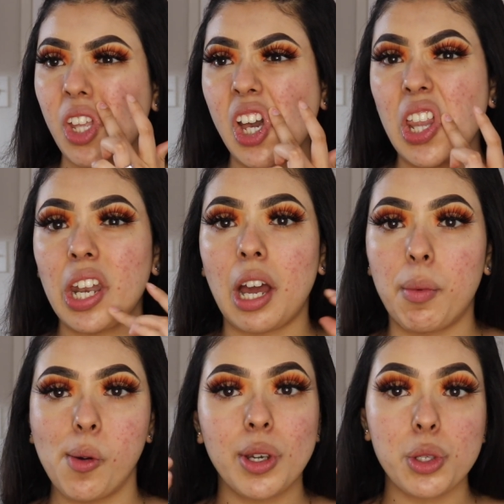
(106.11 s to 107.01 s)
and then I'm
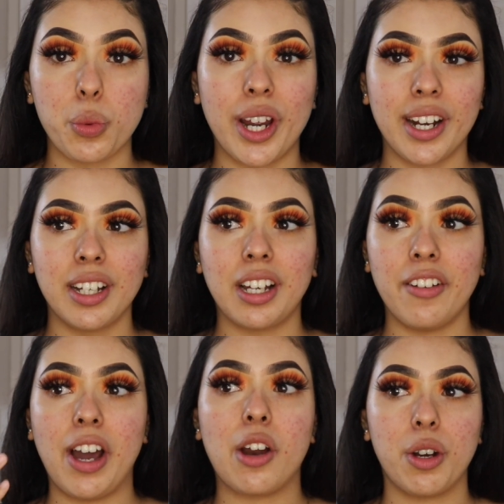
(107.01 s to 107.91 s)
always red
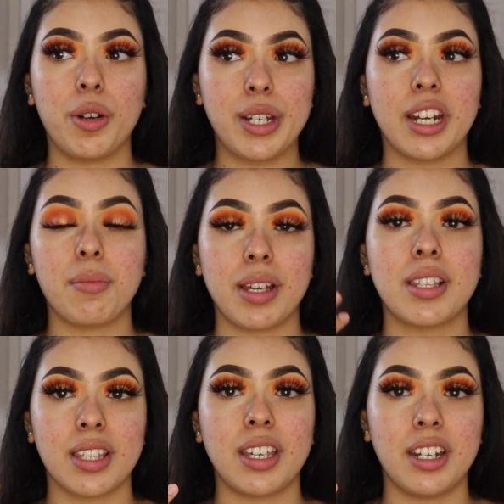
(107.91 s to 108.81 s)
of how irritating my
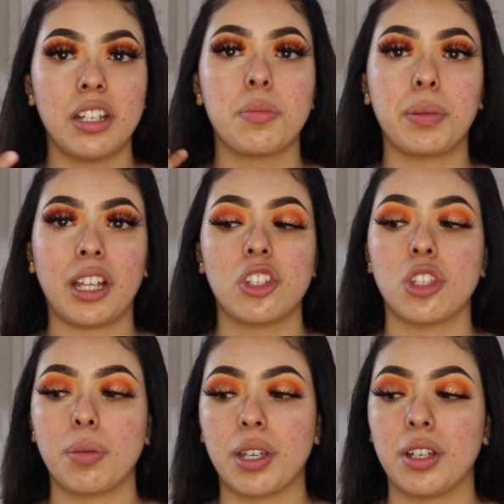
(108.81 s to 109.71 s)
skin is, but that's
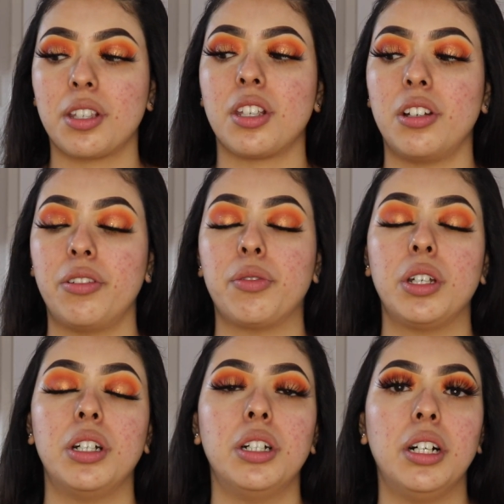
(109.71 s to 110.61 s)
just because of
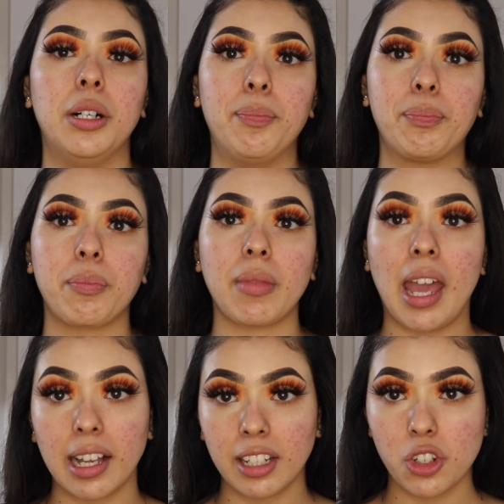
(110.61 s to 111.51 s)
the
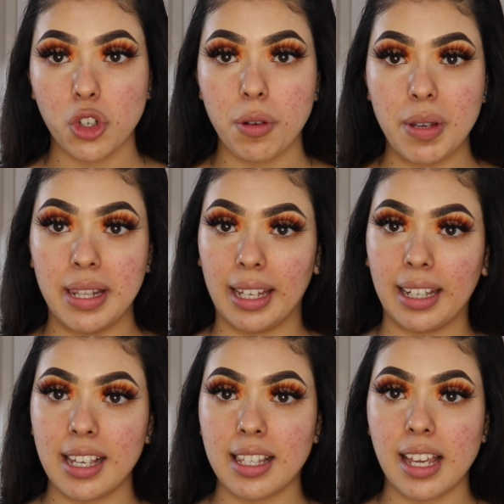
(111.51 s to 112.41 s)
acne treatment, like
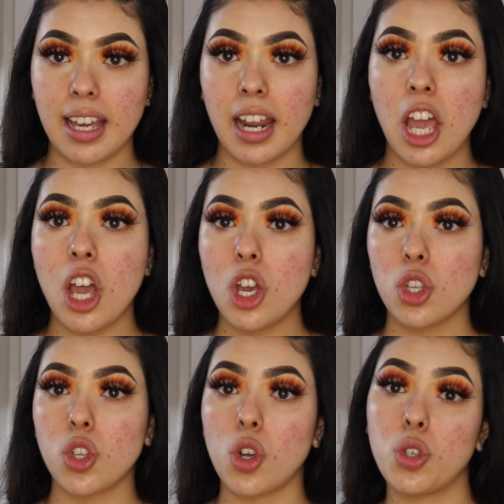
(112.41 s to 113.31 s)
I said.
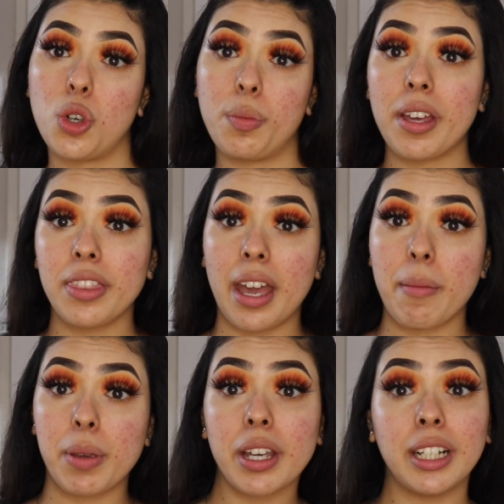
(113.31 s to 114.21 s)
So don't mind
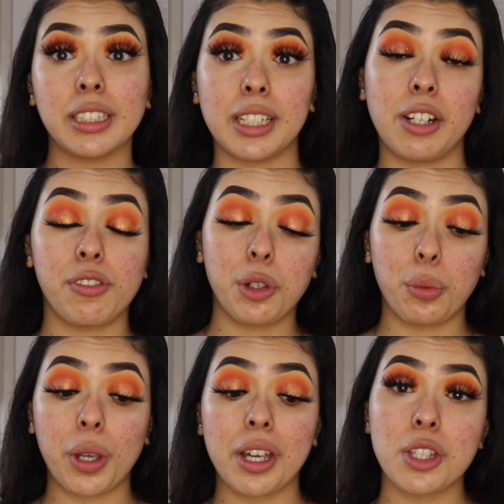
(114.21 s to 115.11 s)
them, because in a few
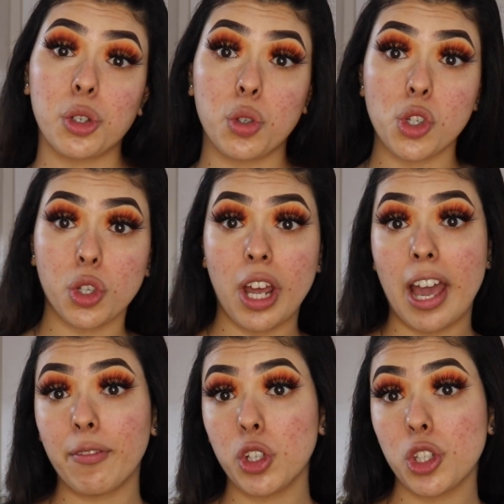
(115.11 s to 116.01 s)
weeks your girl's gonna
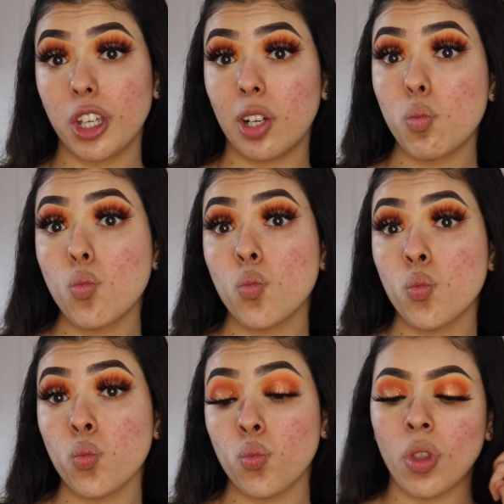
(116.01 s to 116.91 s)
have good skin.
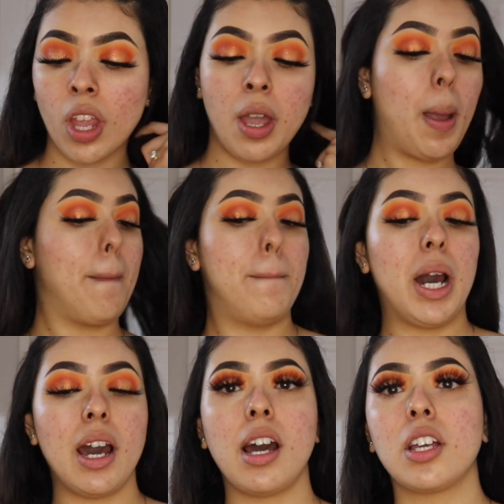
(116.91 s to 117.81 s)

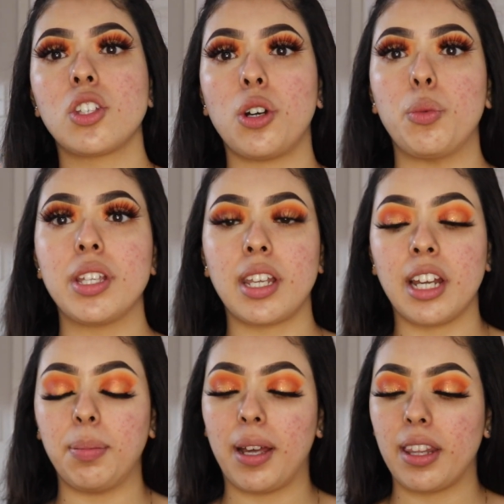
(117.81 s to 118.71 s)
But so once
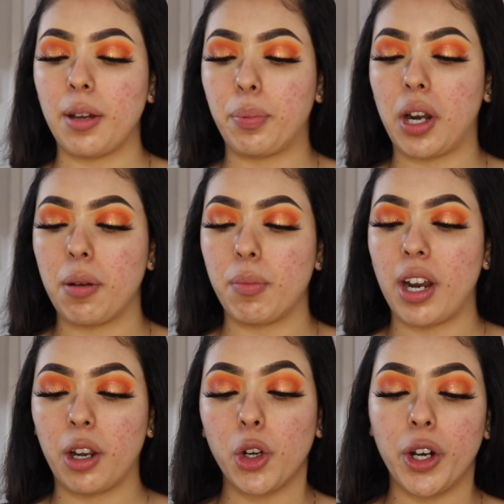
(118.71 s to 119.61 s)
I apply that primer,
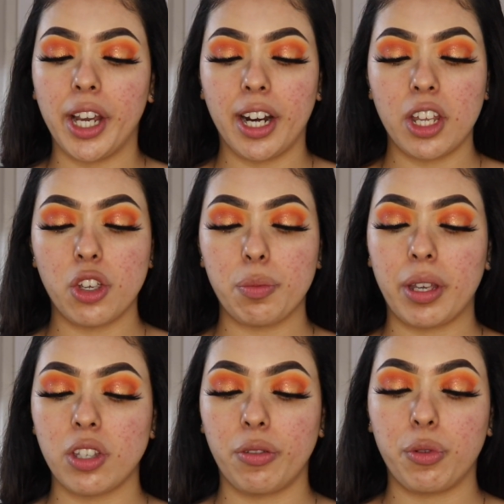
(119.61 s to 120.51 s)
I go ahead and use my
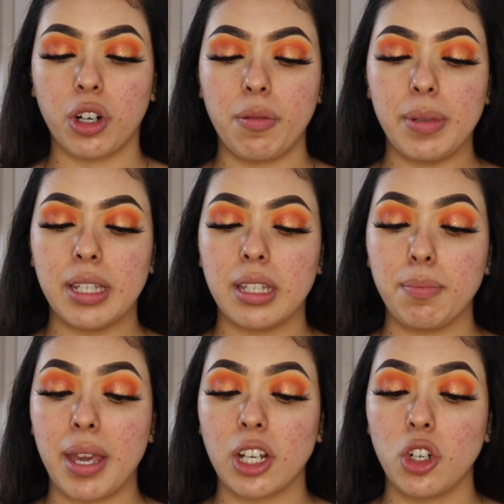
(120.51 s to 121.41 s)
Sephora
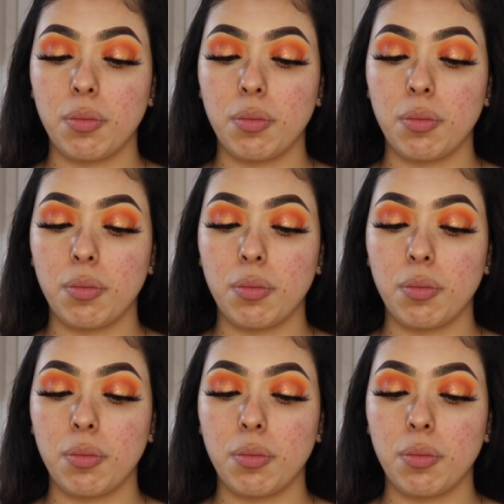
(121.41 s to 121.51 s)
Make No